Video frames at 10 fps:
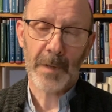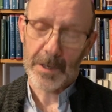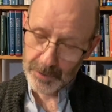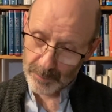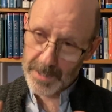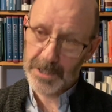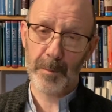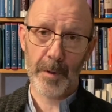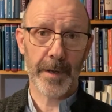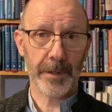It's a
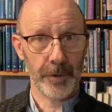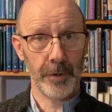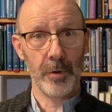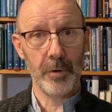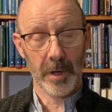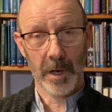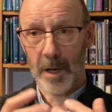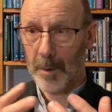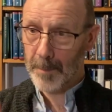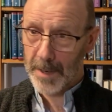reasonable thing to do. Uh,
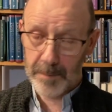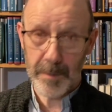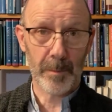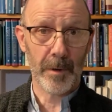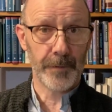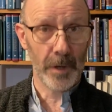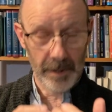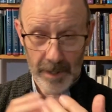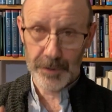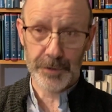many people have done
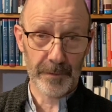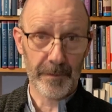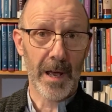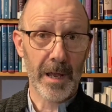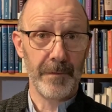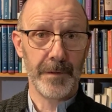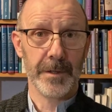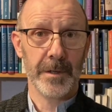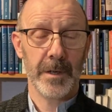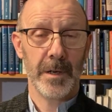it and survived.
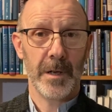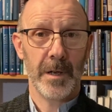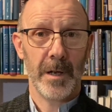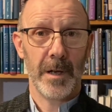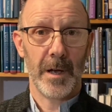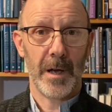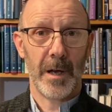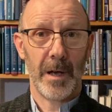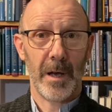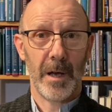
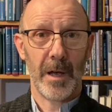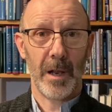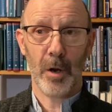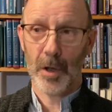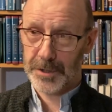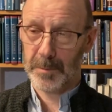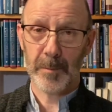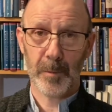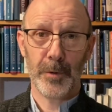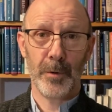Uh, lots of
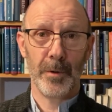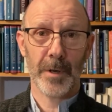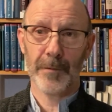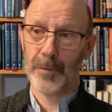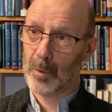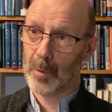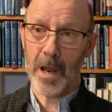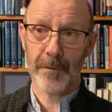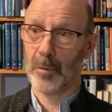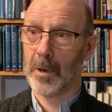people do it. I've known
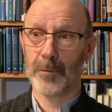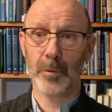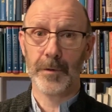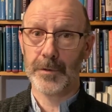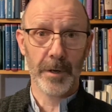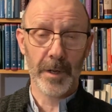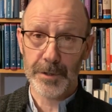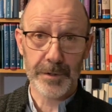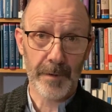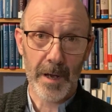everyone, everyone who's done it has
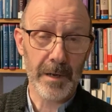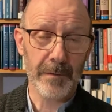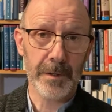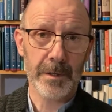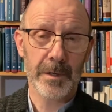survived.